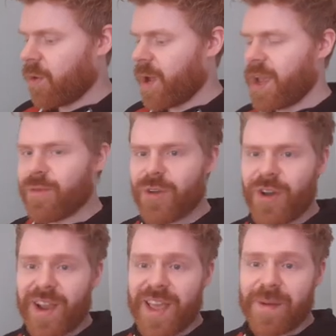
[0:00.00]
Wayne
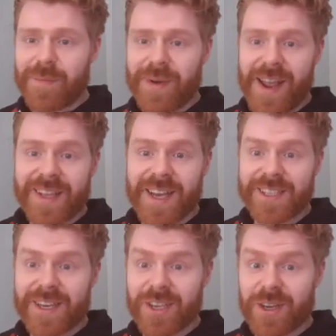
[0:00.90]
Rooney, Black
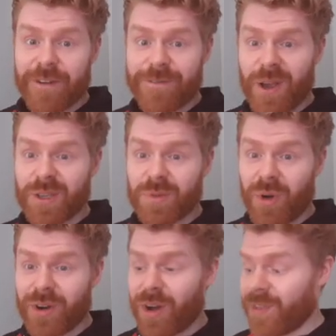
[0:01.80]
Edge Edition. Our first
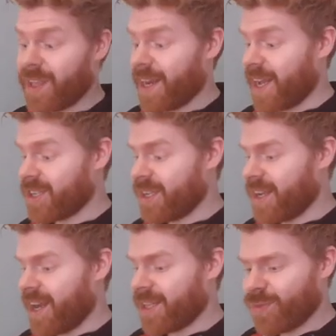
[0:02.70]
one of the
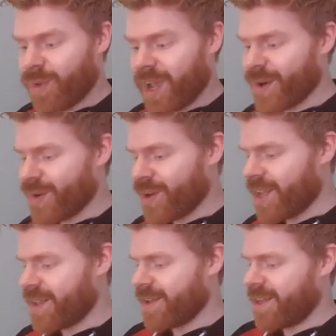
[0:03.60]
collection. And it's Wayne
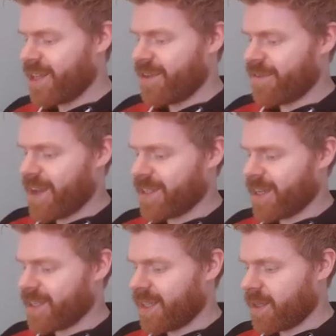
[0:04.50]
Rooney.
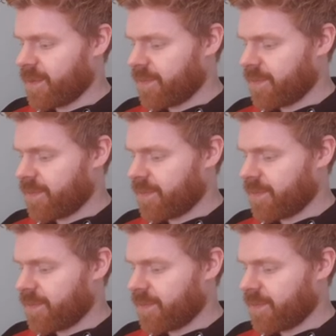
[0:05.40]
Fantastic.